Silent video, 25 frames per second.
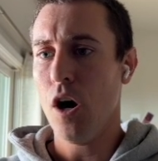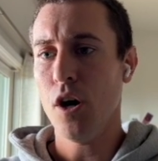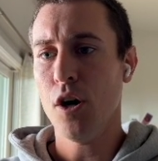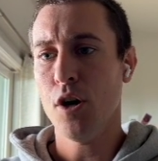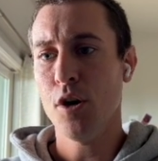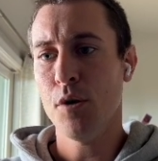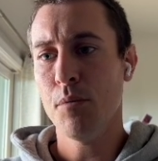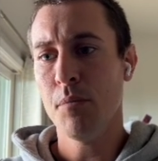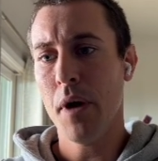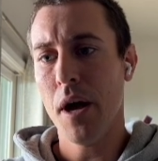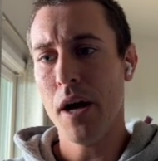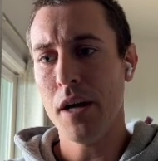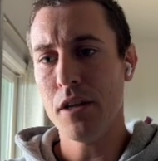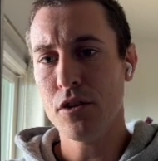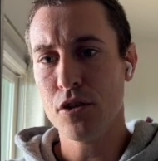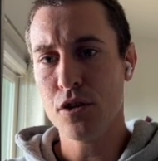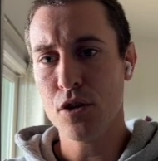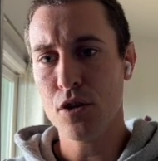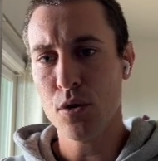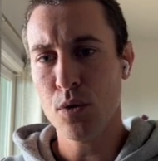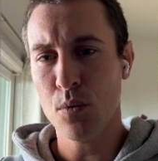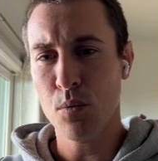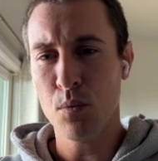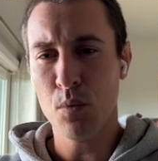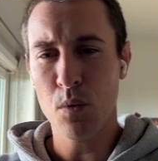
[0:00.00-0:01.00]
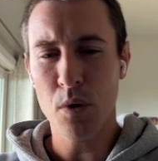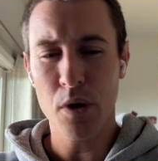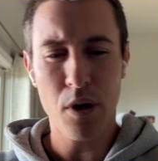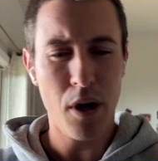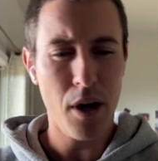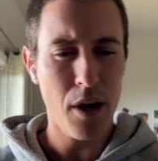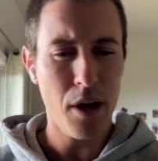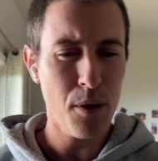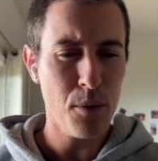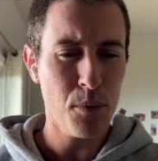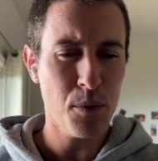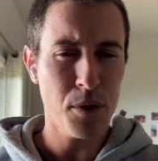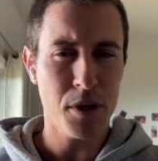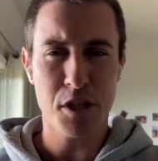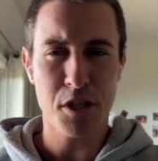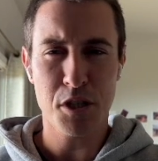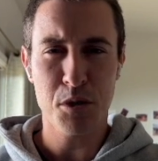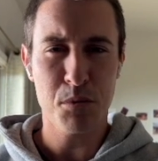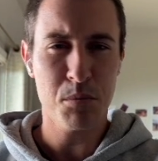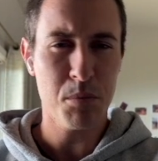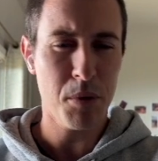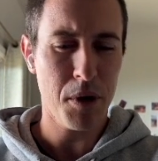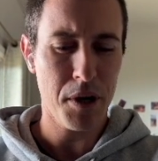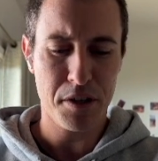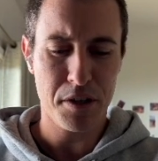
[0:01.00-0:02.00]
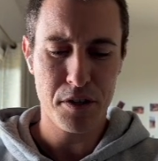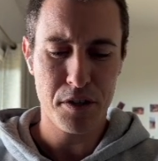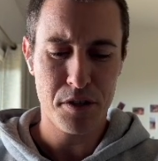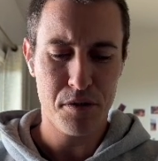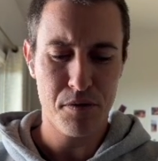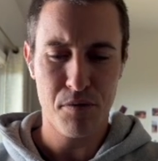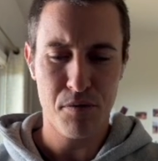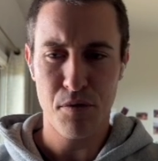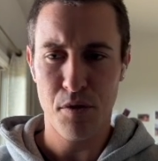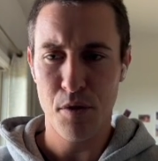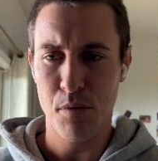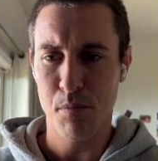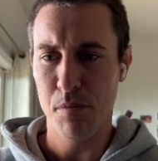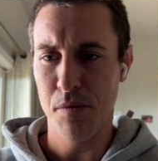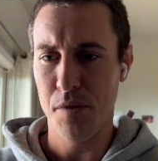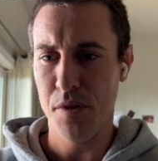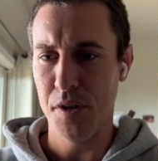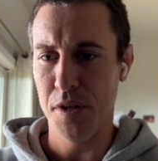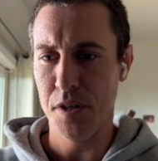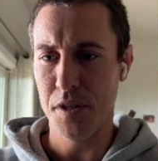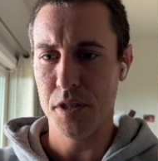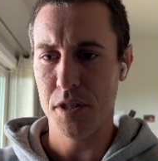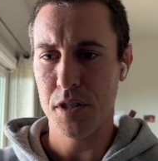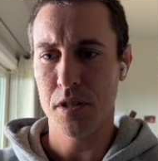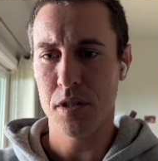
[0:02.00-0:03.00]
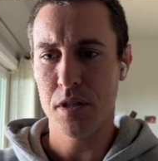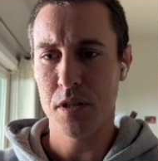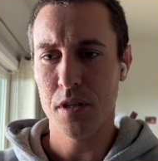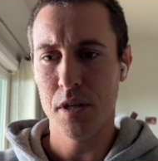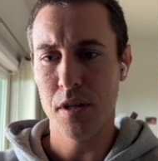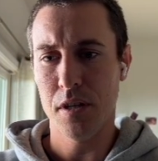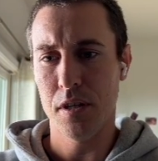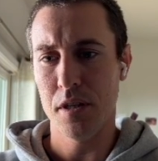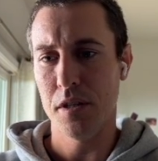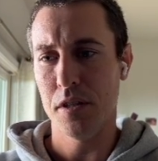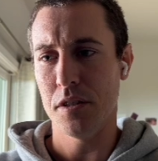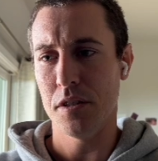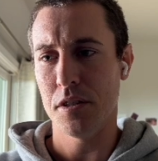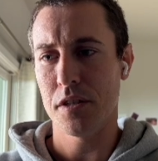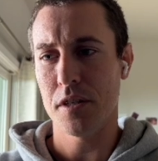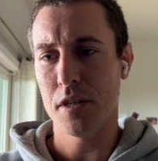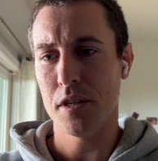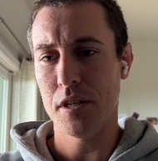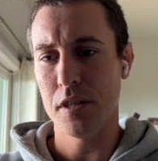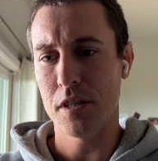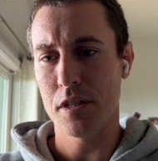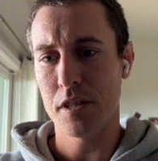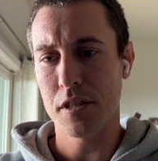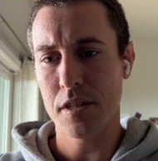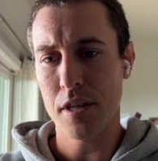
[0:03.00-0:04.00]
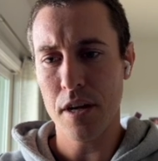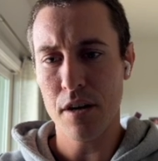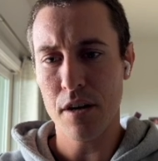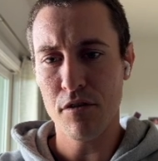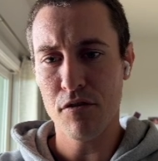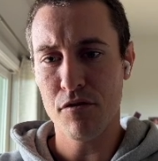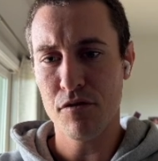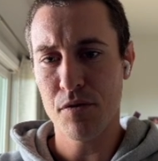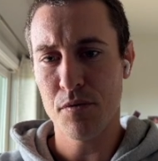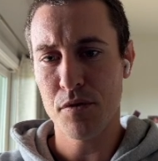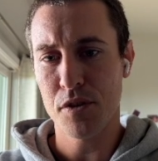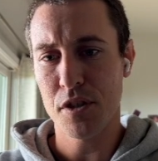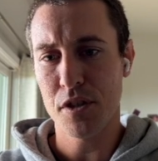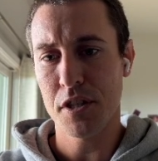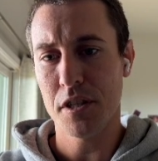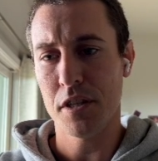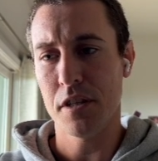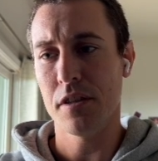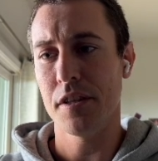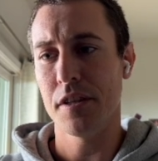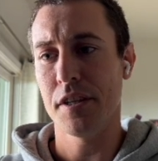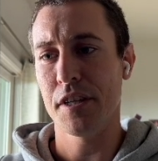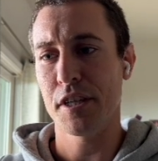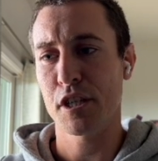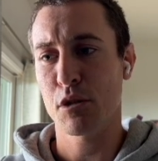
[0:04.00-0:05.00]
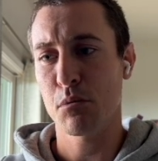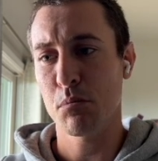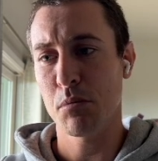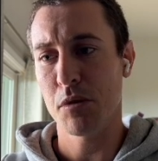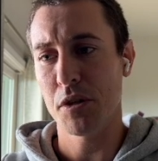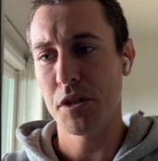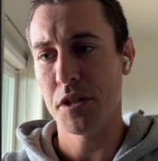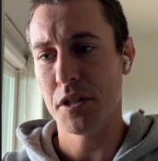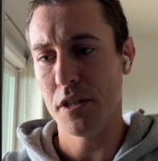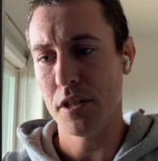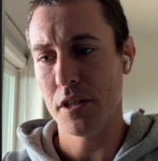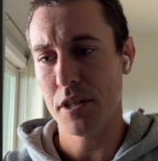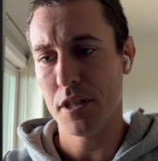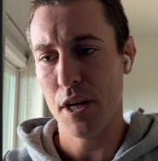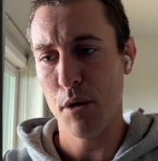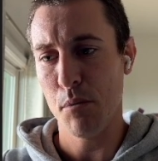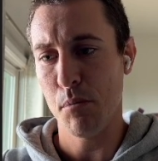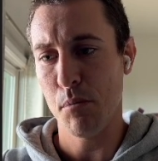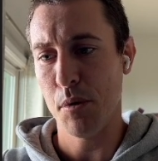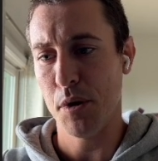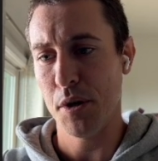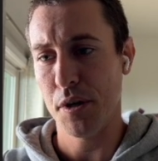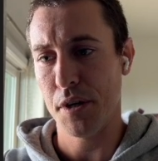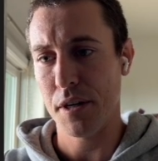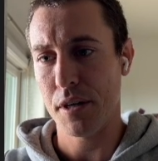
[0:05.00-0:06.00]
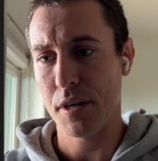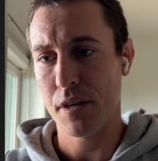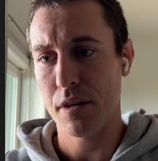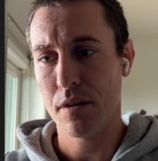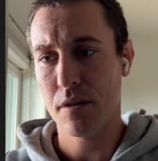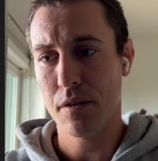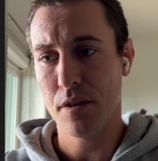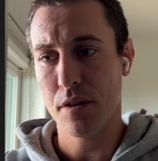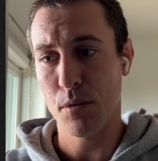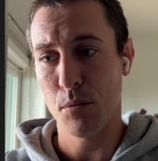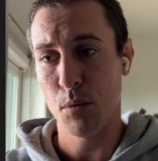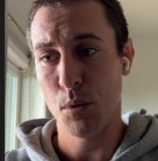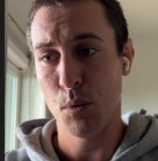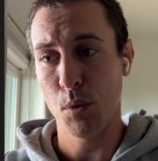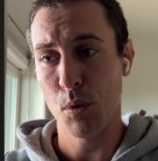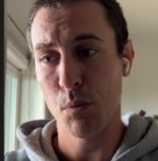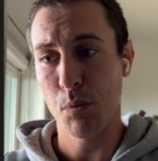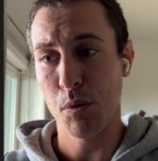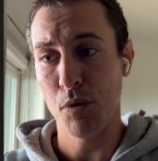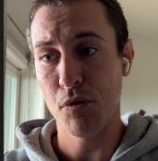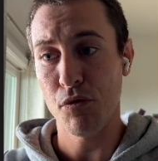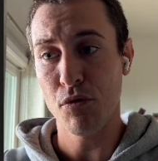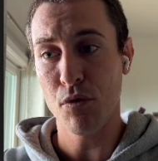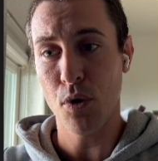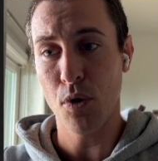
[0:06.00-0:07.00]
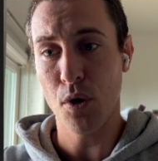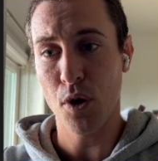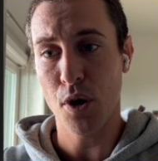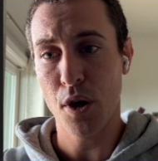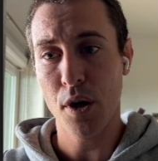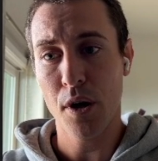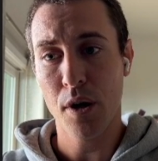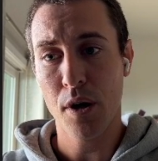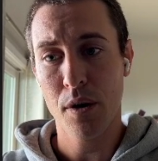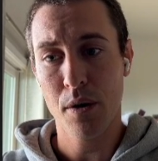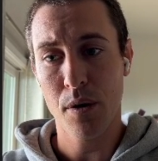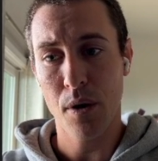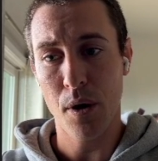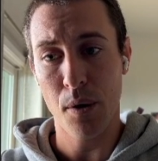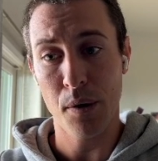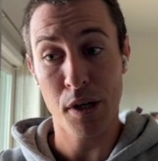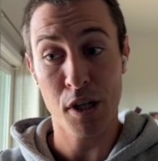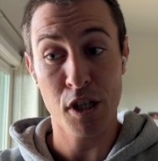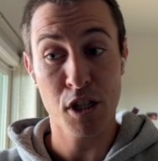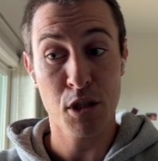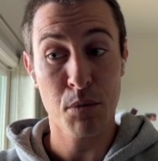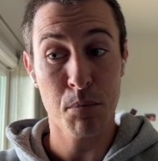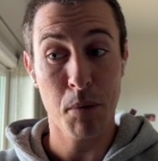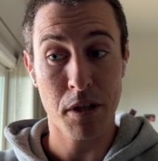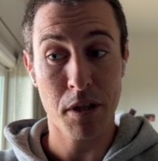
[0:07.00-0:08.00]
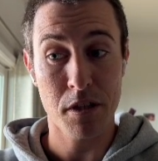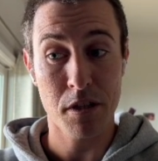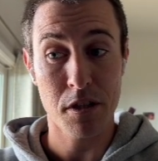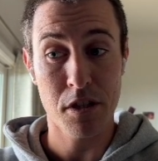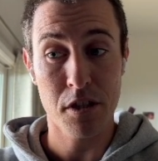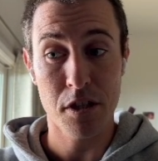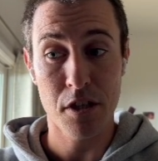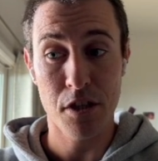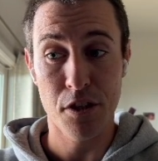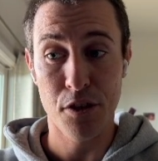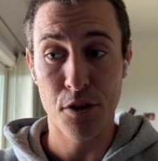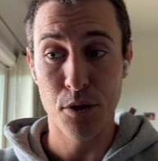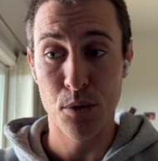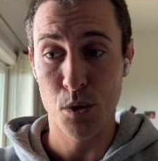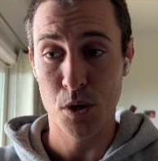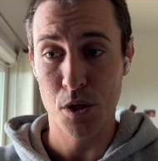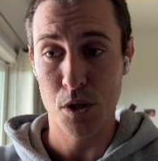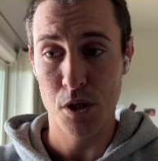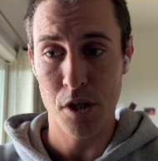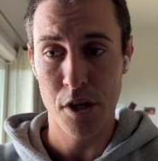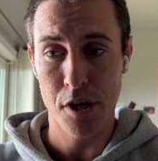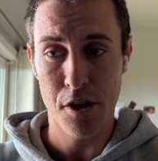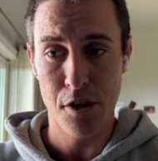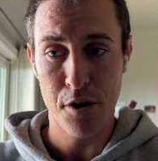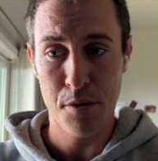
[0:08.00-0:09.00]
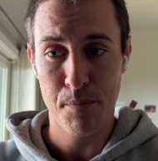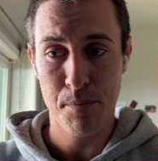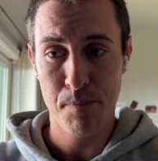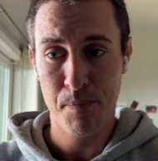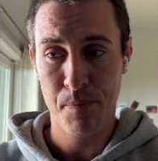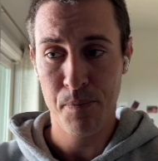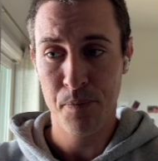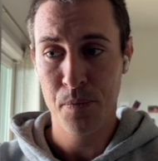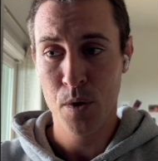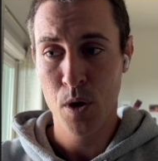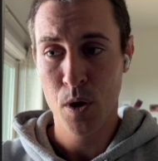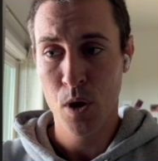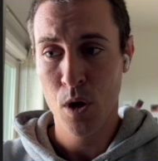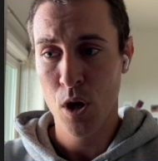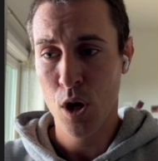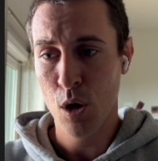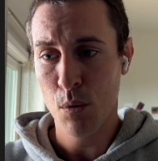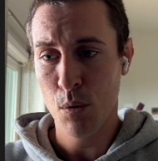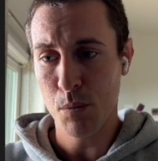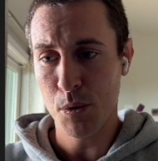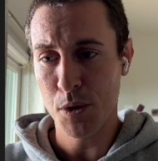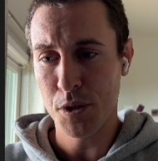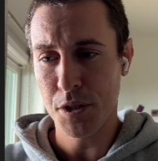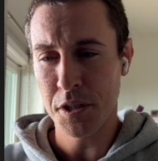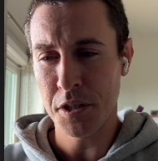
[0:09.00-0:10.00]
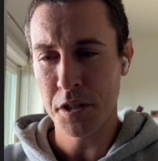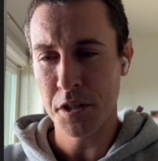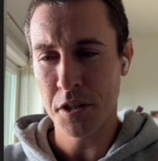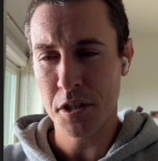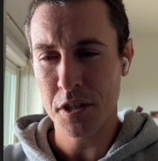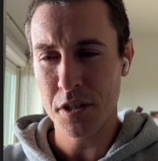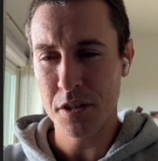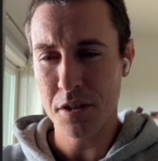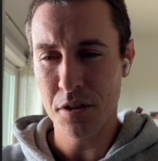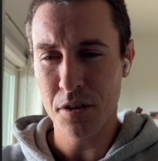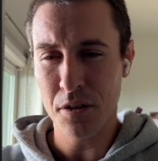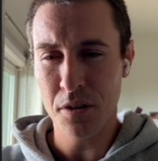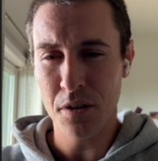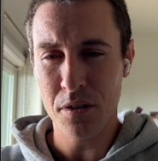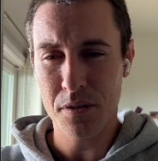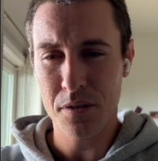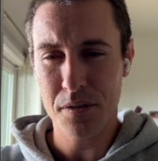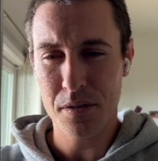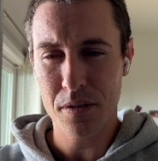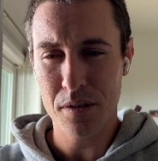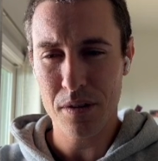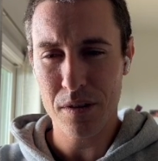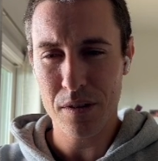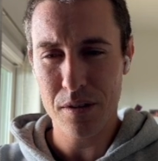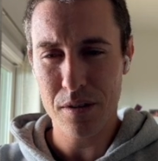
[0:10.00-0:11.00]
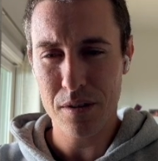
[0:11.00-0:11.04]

And so what I would expect from this is instead of seeing the explicit typing that we were before, I would expect to see a user here. But you see it's still